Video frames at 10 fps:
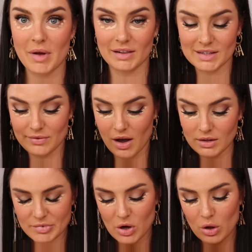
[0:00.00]
Ellis
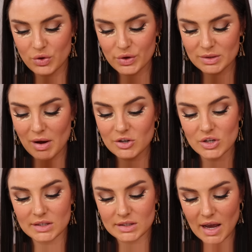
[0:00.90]
Faas. So I'll use my
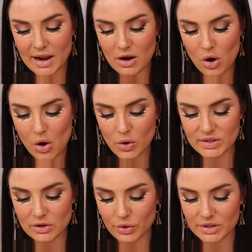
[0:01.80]
Shiseido
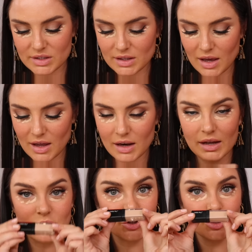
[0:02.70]
Synchro Skin
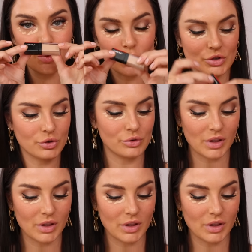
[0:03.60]
in 202